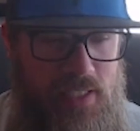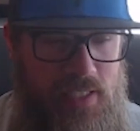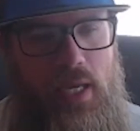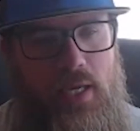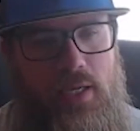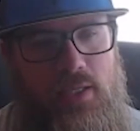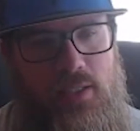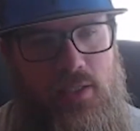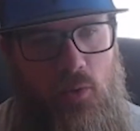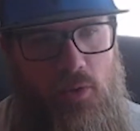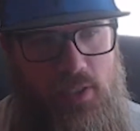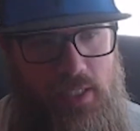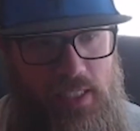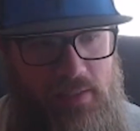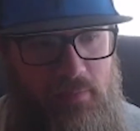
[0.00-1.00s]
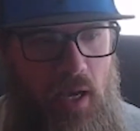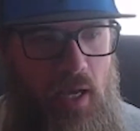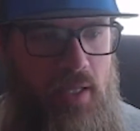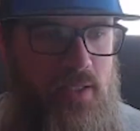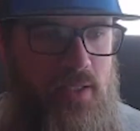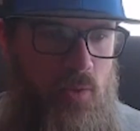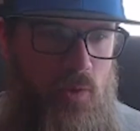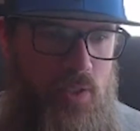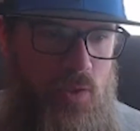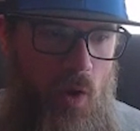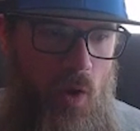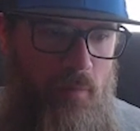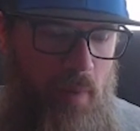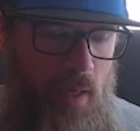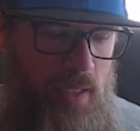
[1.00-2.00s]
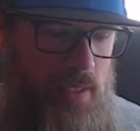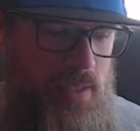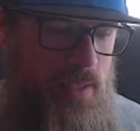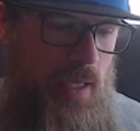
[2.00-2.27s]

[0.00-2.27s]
weeks or 6 months or 12 months,